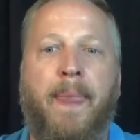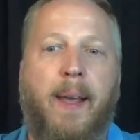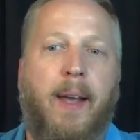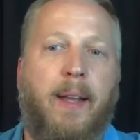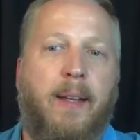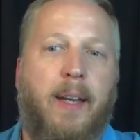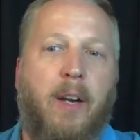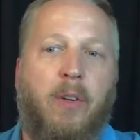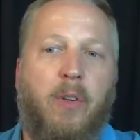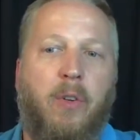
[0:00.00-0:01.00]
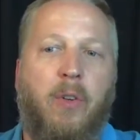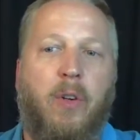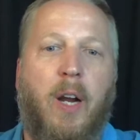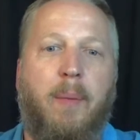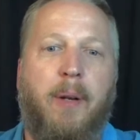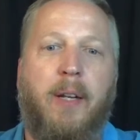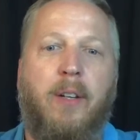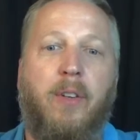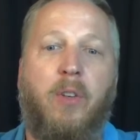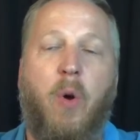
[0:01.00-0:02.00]
And the characters and their
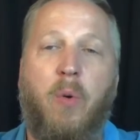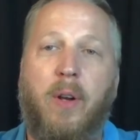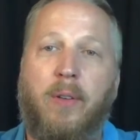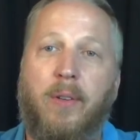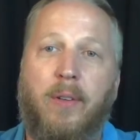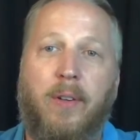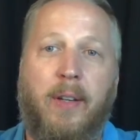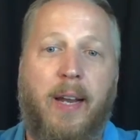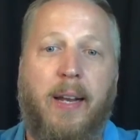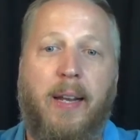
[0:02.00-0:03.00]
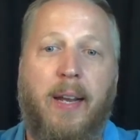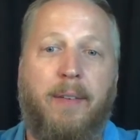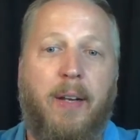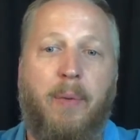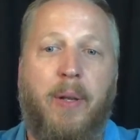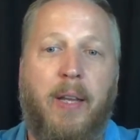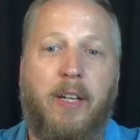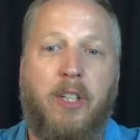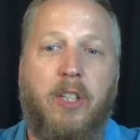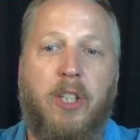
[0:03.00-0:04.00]
combinations don't necessarily have any
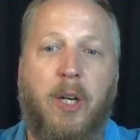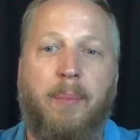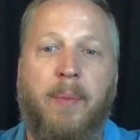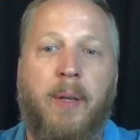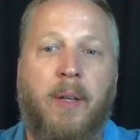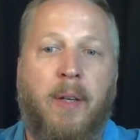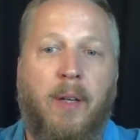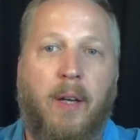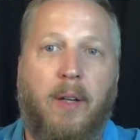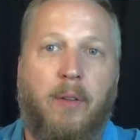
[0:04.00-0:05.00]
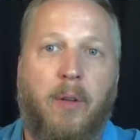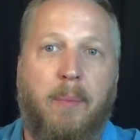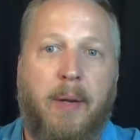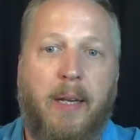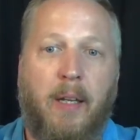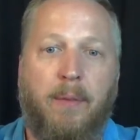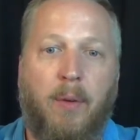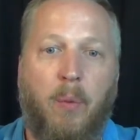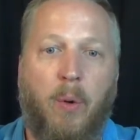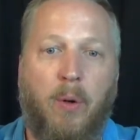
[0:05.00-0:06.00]
relationship to the meaning of
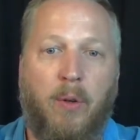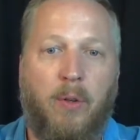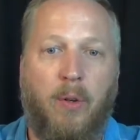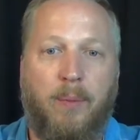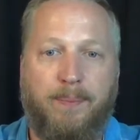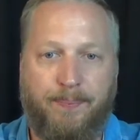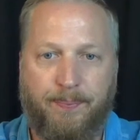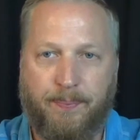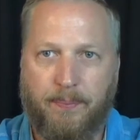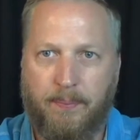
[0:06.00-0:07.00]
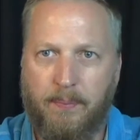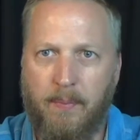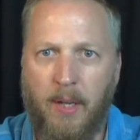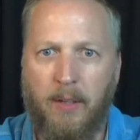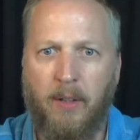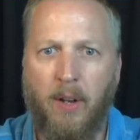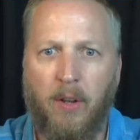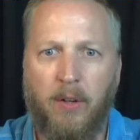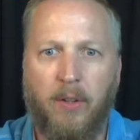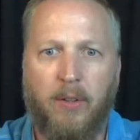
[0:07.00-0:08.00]
the words. So that's
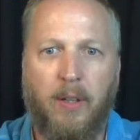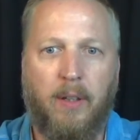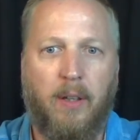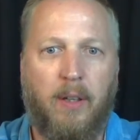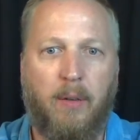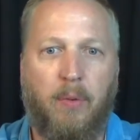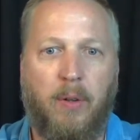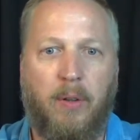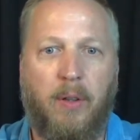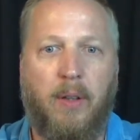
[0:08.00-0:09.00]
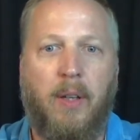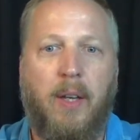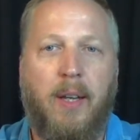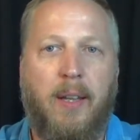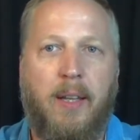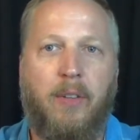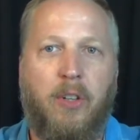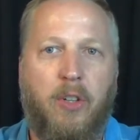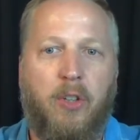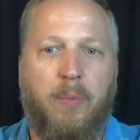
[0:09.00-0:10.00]
another distinct difference. And these are
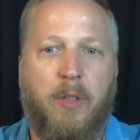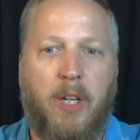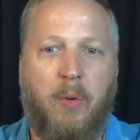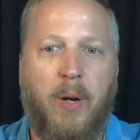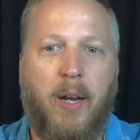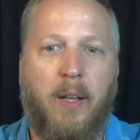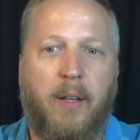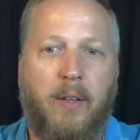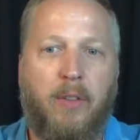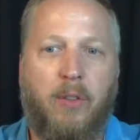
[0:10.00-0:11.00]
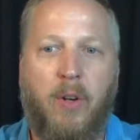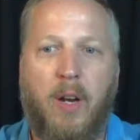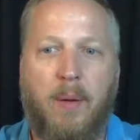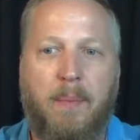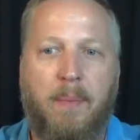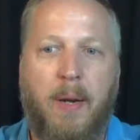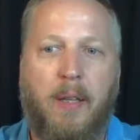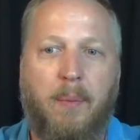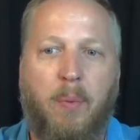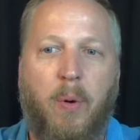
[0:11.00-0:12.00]
just some generalities to try to
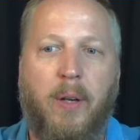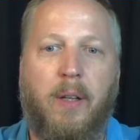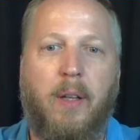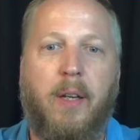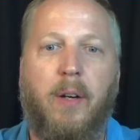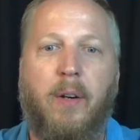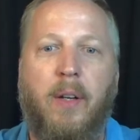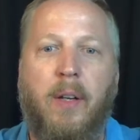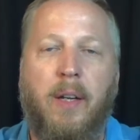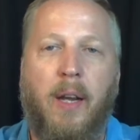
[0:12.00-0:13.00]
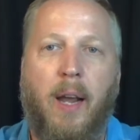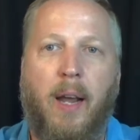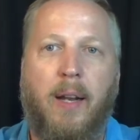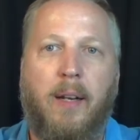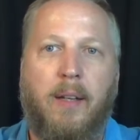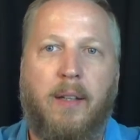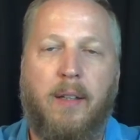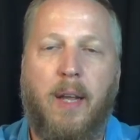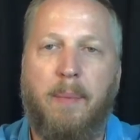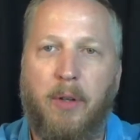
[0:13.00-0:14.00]
make the point clear and to
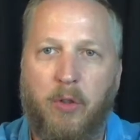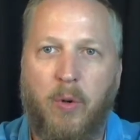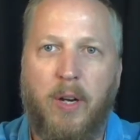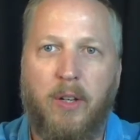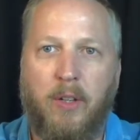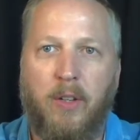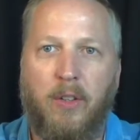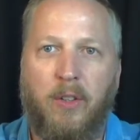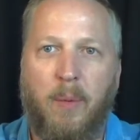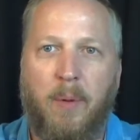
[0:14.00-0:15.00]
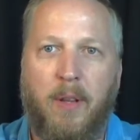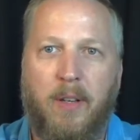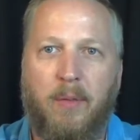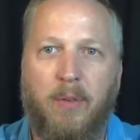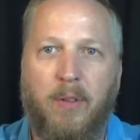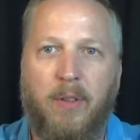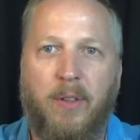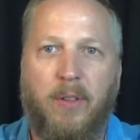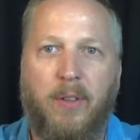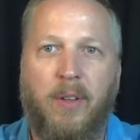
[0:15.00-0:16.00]
demonstrate some of the
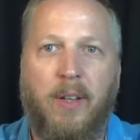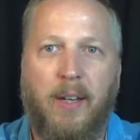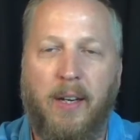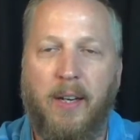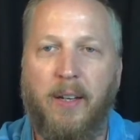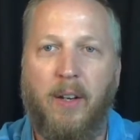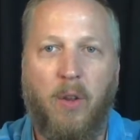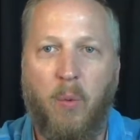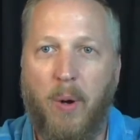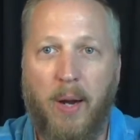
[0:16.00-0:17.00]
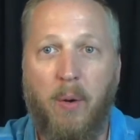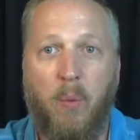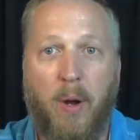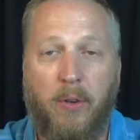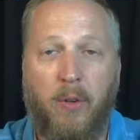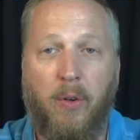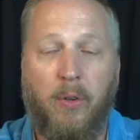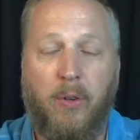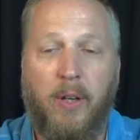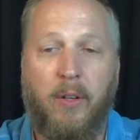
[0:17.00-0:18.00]
differences in the way
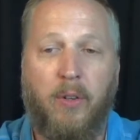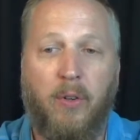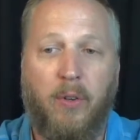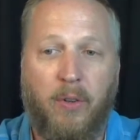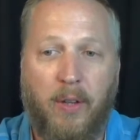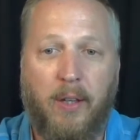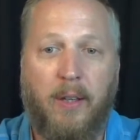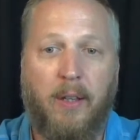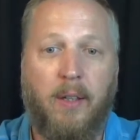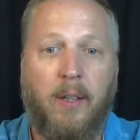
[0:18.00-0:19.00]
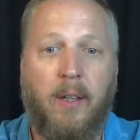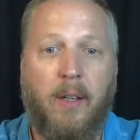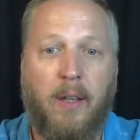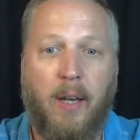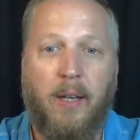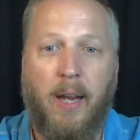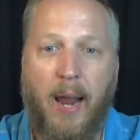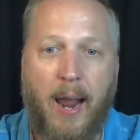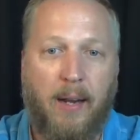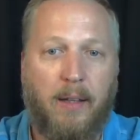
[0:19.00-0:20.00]
Westerners and Easterners think and
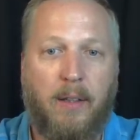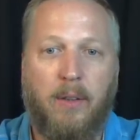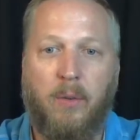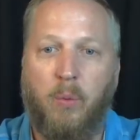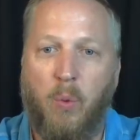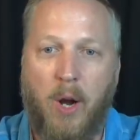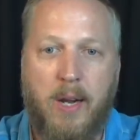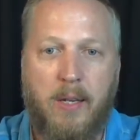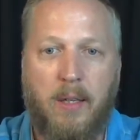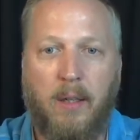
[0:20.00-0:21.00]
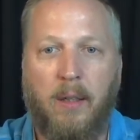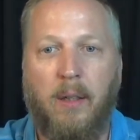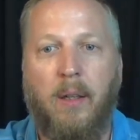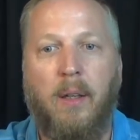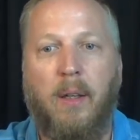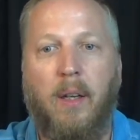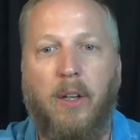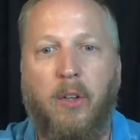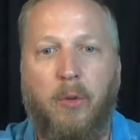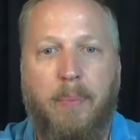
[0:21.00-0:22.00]
act and write
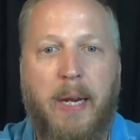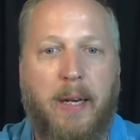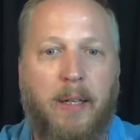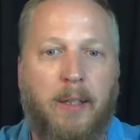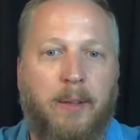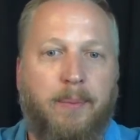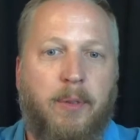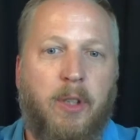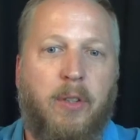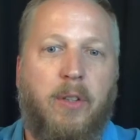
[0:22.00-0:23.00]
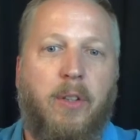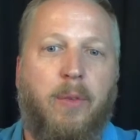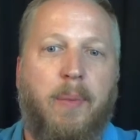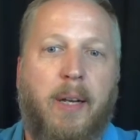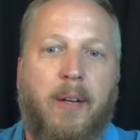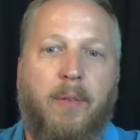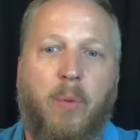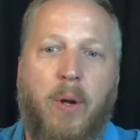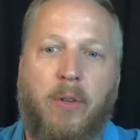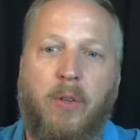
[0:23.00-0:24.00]
and speak. And just as many of the
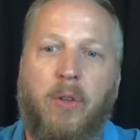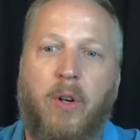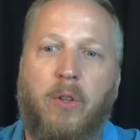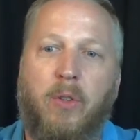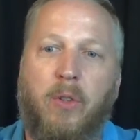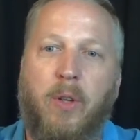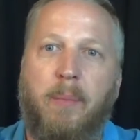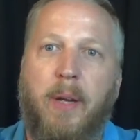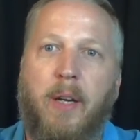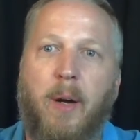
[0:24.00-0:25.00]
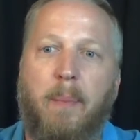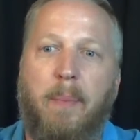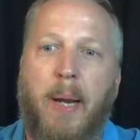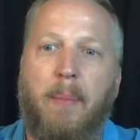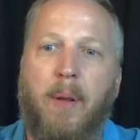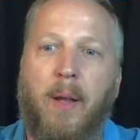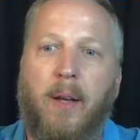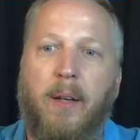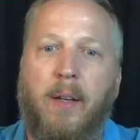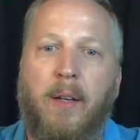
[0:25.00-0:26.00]
Western cultures that make up
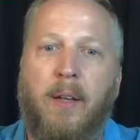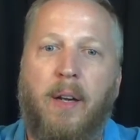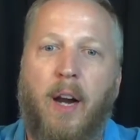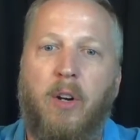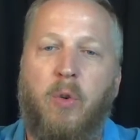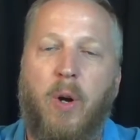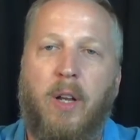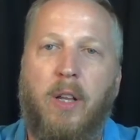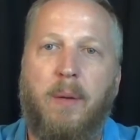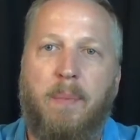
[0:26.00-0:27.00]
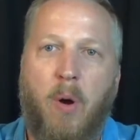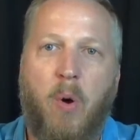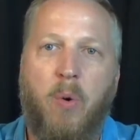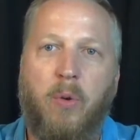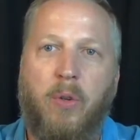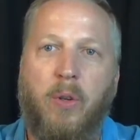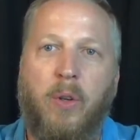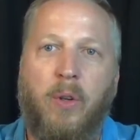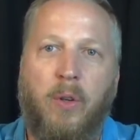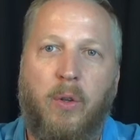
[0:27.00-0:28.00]
Babylon are directly opposed
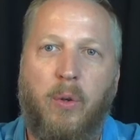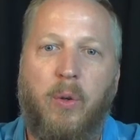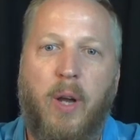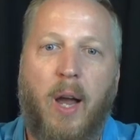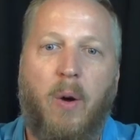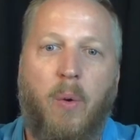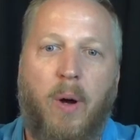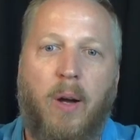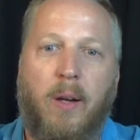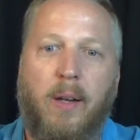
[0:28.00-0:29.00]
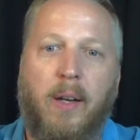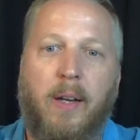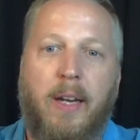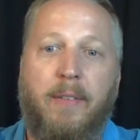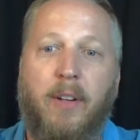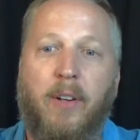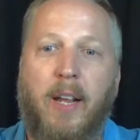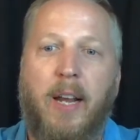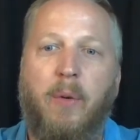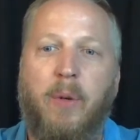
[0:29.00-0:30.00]
to Yahweh, even their
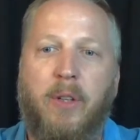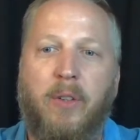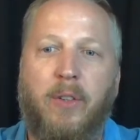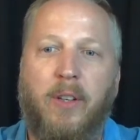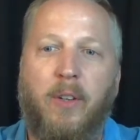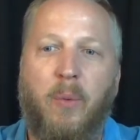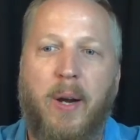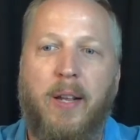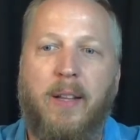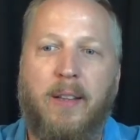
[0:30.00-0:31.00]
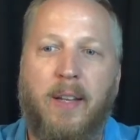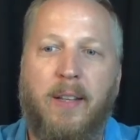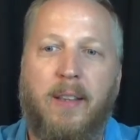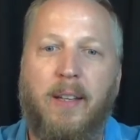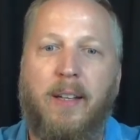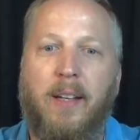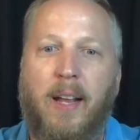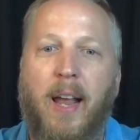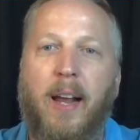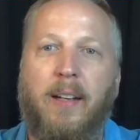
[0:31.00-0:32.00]
languages and the way that they think
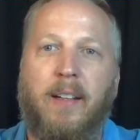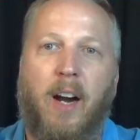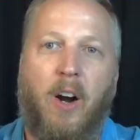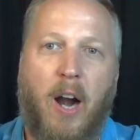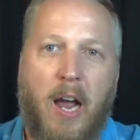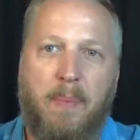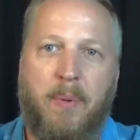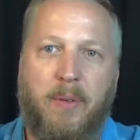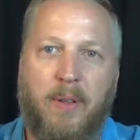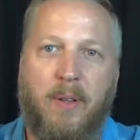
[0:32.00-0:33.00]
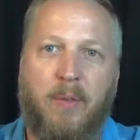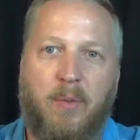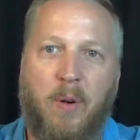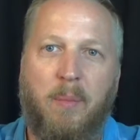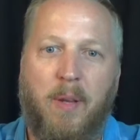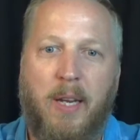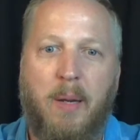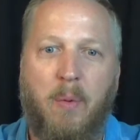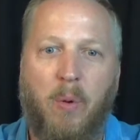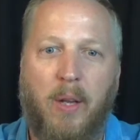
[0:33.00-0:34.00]
and act are opposite from the
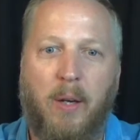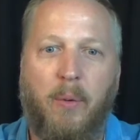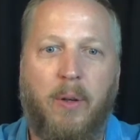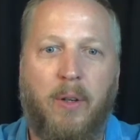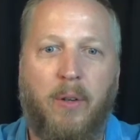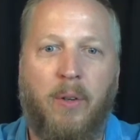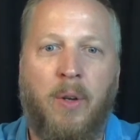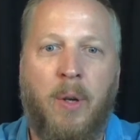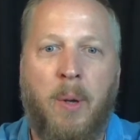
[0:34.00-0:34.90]
Hebrew languages.